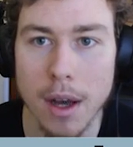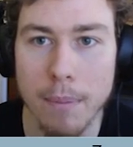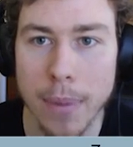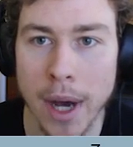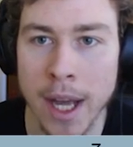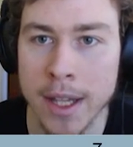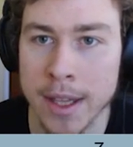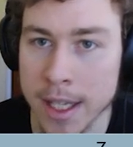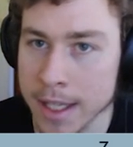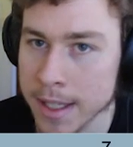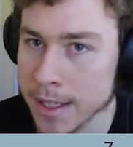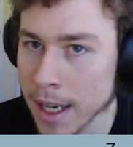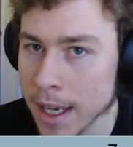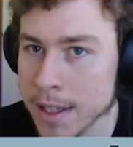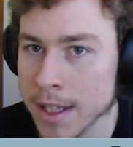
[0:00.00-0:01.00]
But this
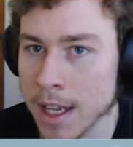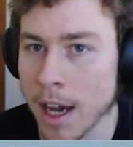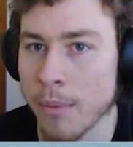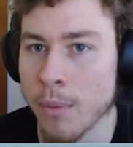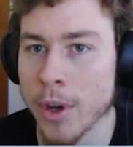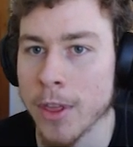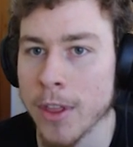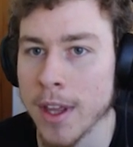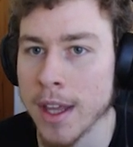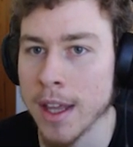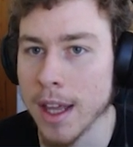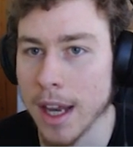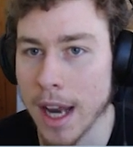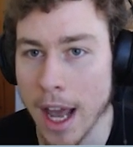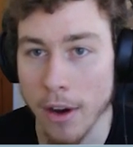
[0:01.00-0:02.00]
does come with the
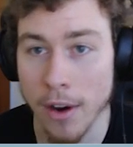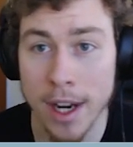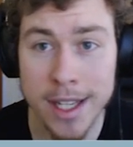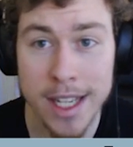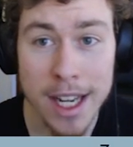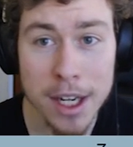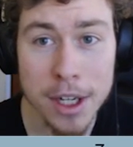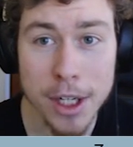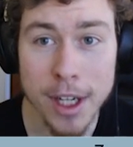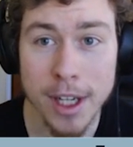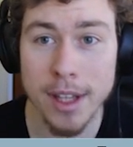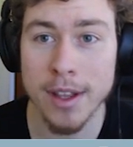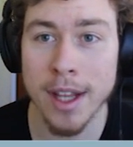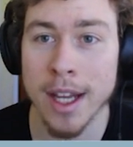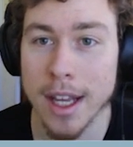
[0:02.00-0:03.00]
inherent danger
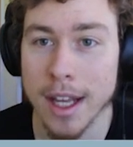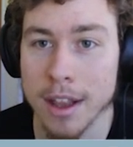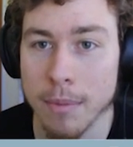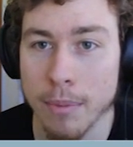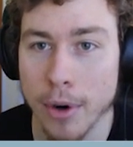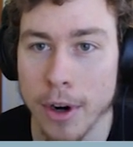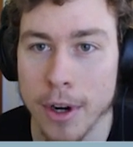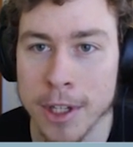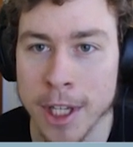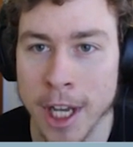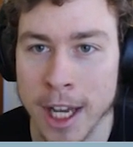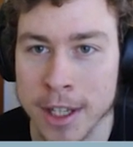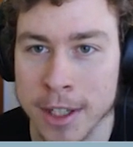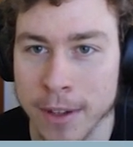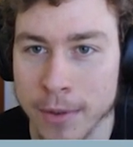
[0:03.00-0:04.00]
that in the
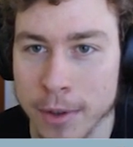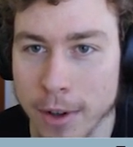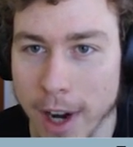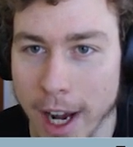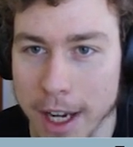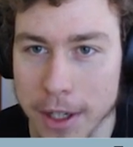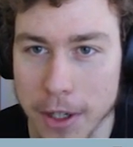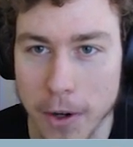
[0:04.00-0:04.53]
process of trying to